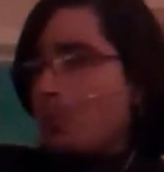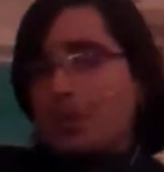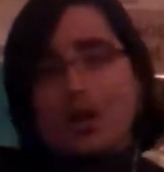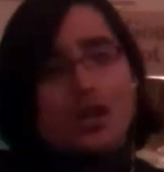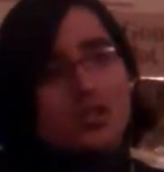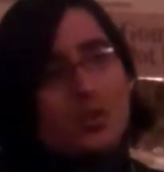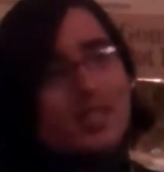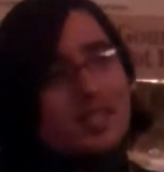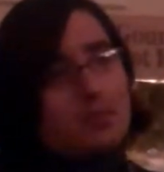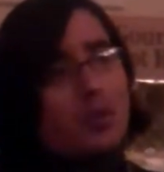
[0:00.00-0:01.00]
but also a
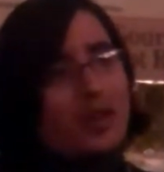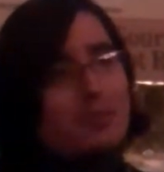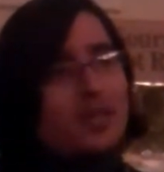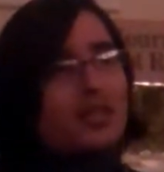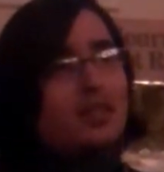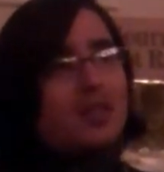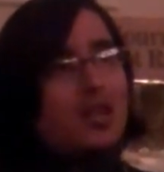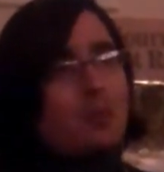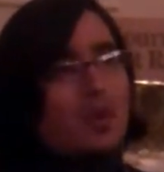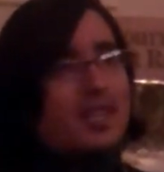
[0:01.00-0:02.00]
disappointment
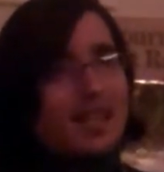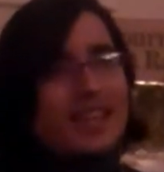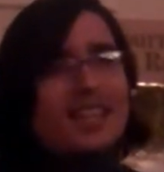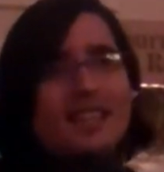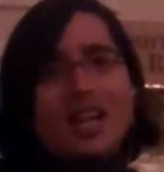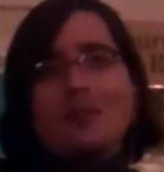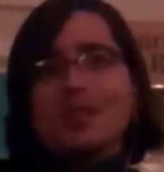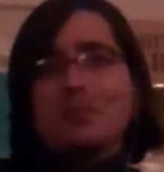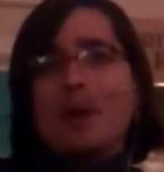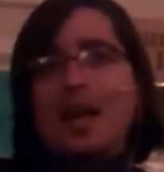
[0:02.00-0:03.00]
because I didn't come in
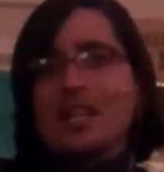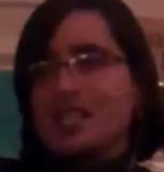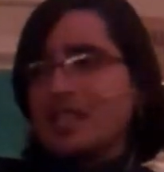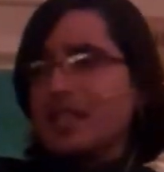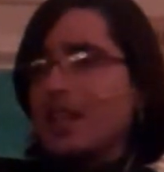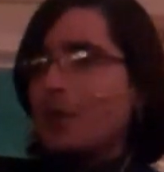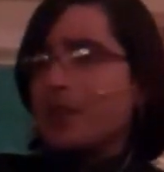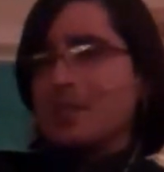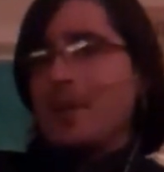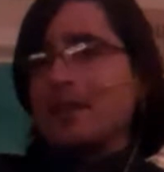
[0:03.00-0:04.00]
the package that they were
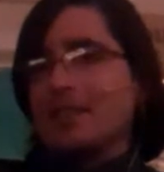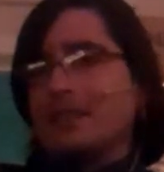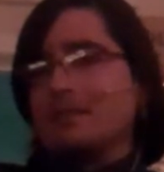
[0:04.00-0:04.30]
expecting.